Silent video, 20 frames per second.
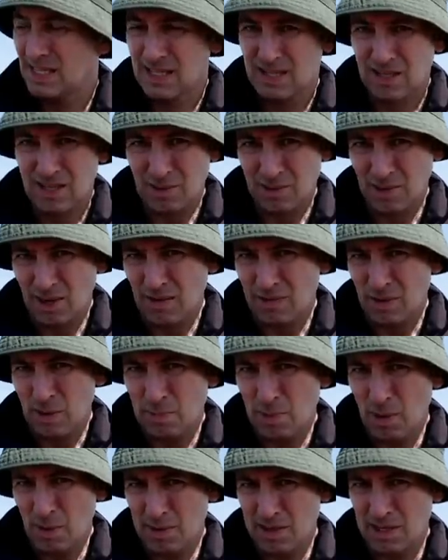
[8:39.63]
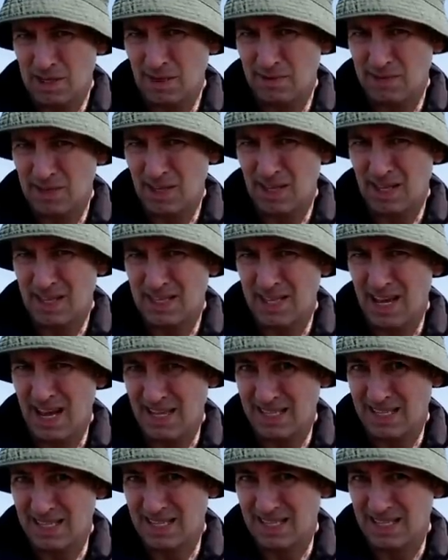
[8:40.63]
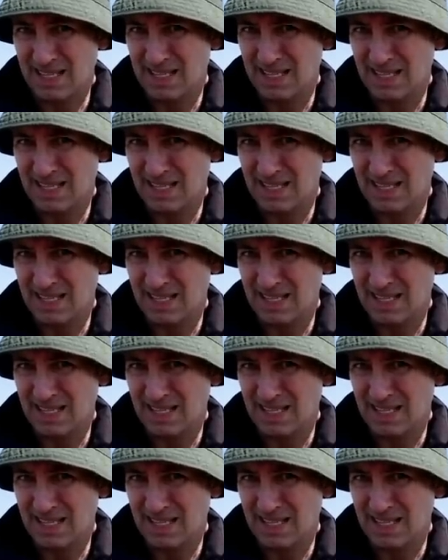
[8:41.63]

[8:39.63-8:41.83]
So I'm going to have to put myself to the test.